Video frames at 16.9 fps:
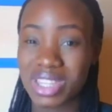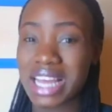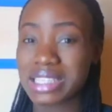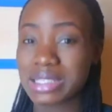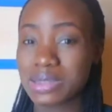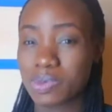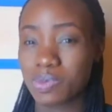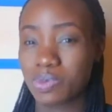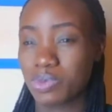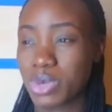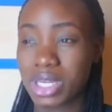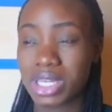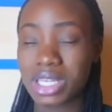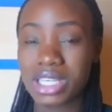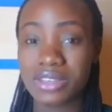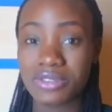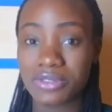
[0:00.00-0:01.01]
That's
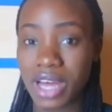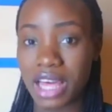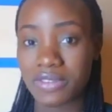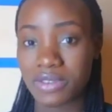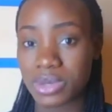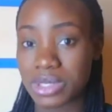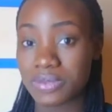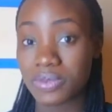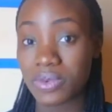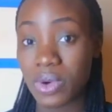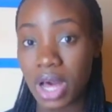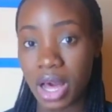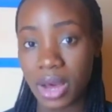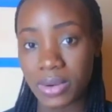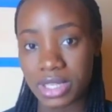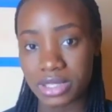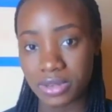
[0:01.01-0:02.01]
barely 5 hours, 4
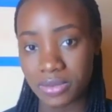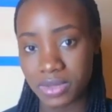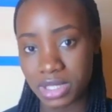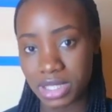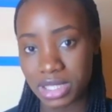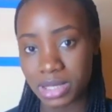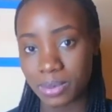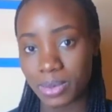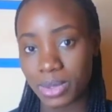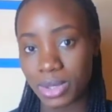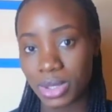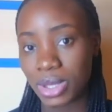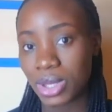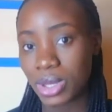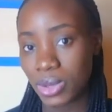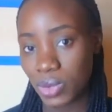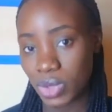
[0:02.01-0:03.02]
hours of sleep.
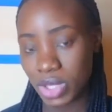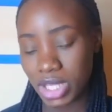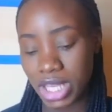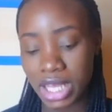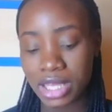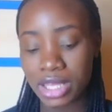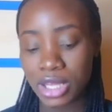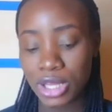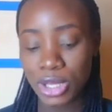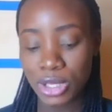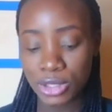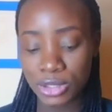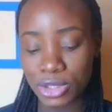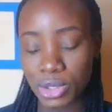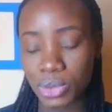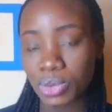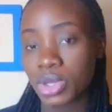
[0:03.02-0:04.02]
Okay?
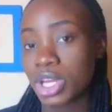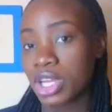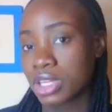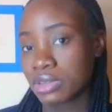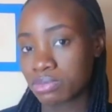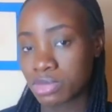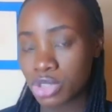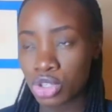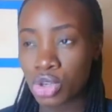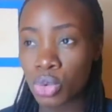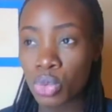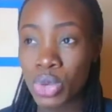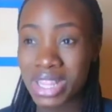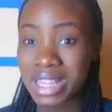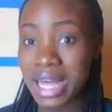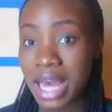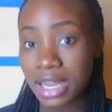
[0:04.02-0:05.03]
So you know,
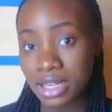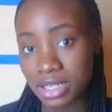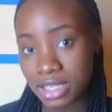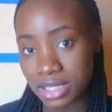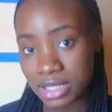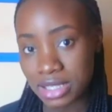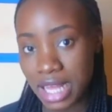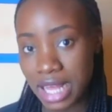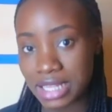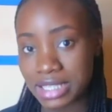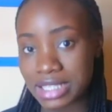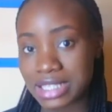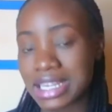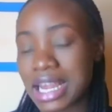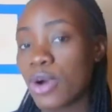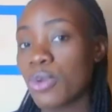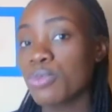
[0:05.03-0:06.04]
with that
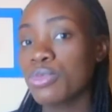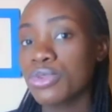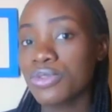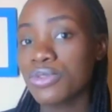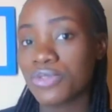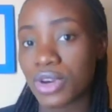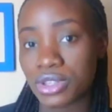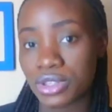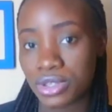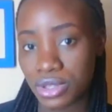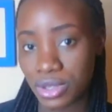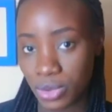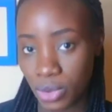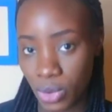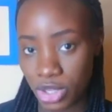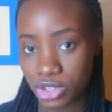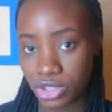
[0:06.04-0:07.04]
understanding, now move on to the
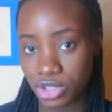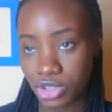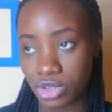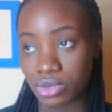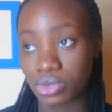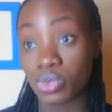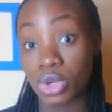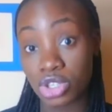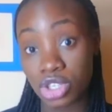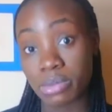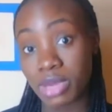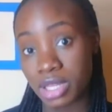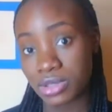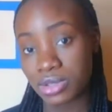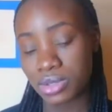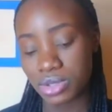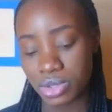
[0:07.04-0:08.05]
question what you're
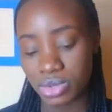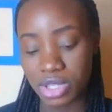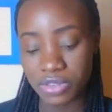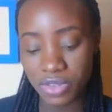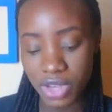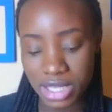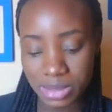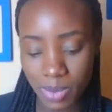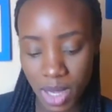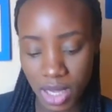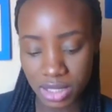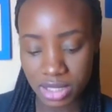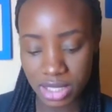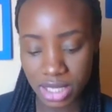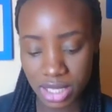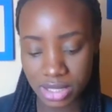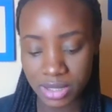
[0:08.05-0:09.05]
meant to do. The first part
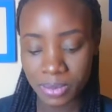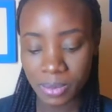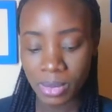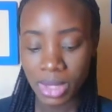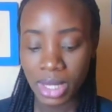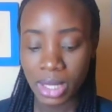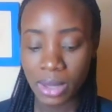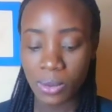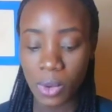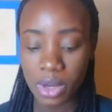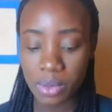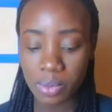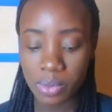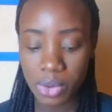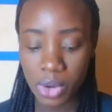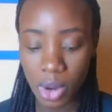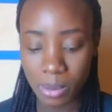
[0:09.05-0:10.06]
says,
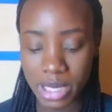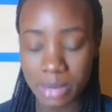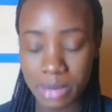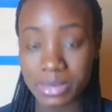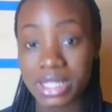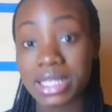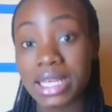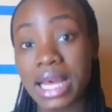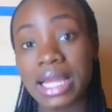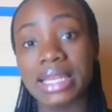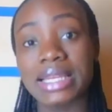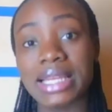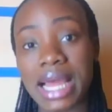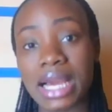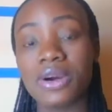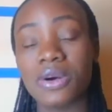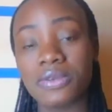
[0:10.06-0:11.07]
What problems can
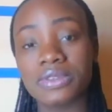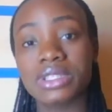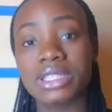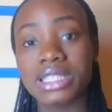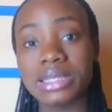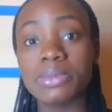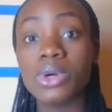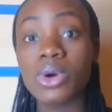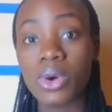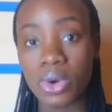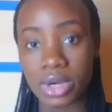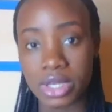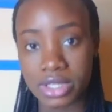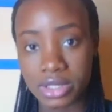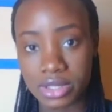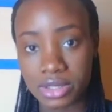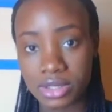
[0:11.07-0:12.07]
lack of sleep
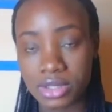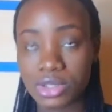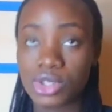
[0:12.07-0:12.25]
cause?